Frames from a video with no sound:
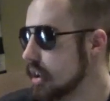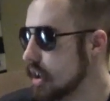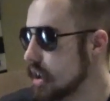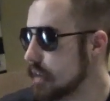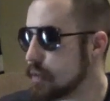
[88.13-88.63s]

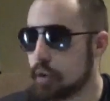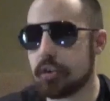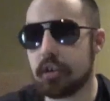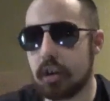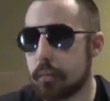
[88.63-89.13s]
and of course,
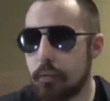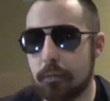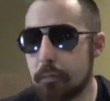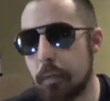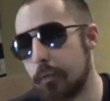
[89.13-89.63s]

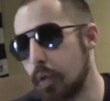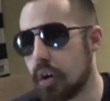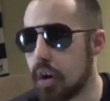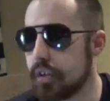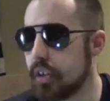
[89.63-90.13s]
before
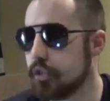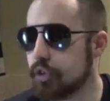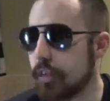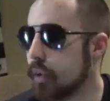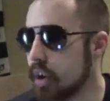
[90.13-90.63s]
all this,
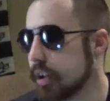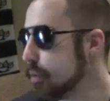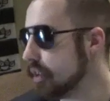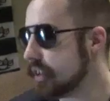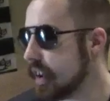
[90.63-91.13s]
Jeff Hardy
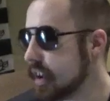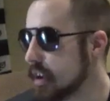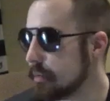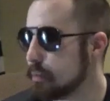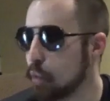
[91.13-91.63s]
was
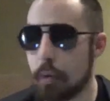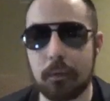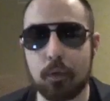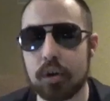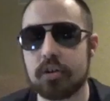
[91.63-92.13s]

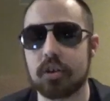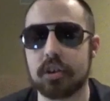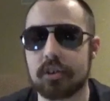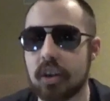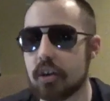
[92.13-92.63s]
before he took
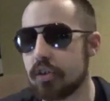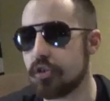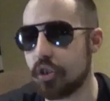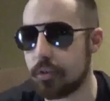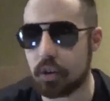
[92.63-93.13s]
his test,
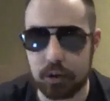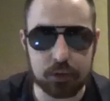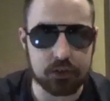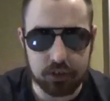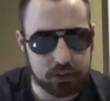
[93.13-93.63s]
Jeff Hardy
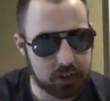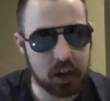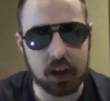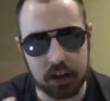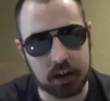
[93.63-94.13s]
was just
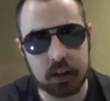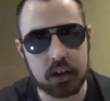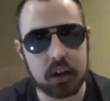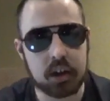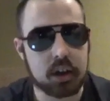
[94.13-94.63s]
kind of
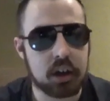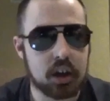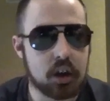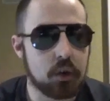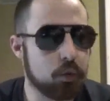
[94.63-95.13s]

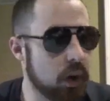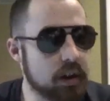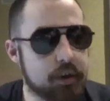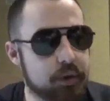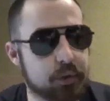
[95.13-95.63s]

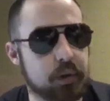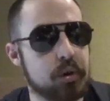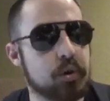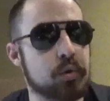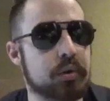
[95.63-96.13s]
running
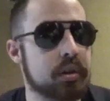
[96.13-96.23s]
through